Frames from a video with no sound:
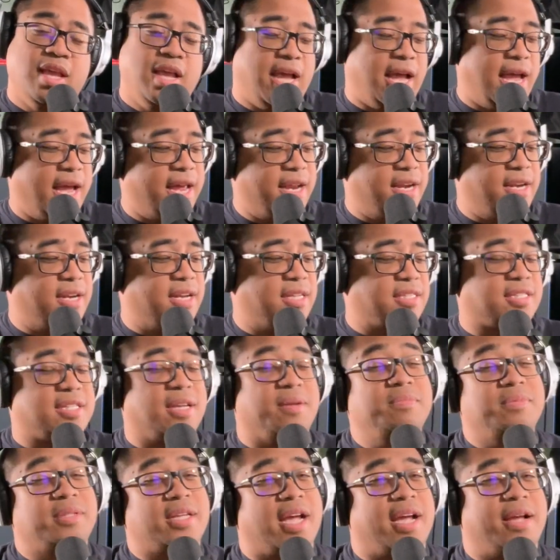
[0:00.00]
And
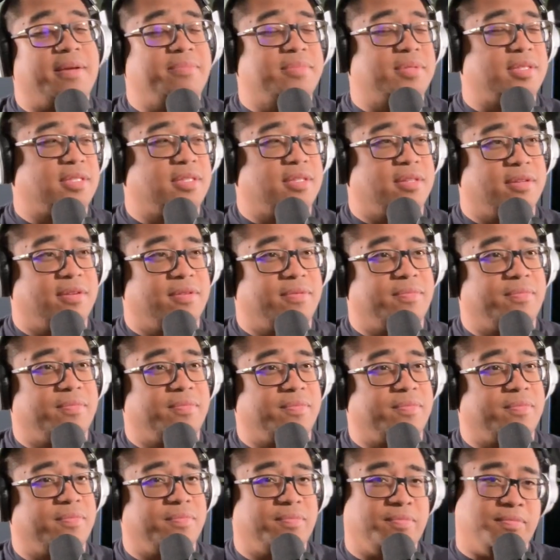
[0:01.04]
sometimes,
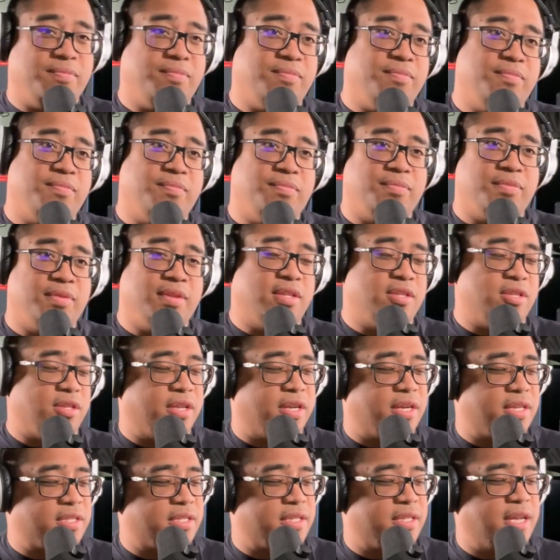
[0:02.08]
so
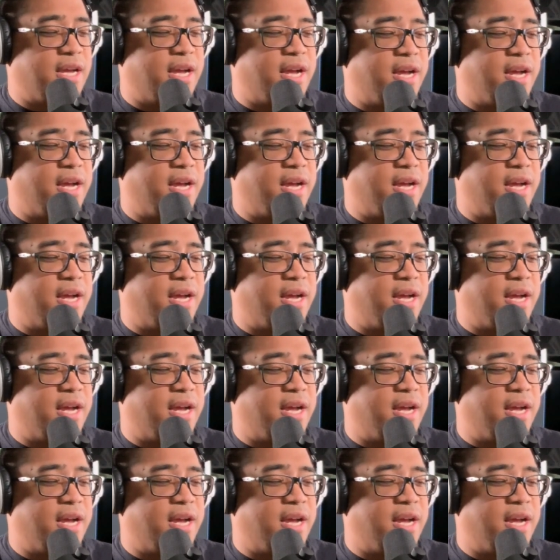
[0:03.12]
there's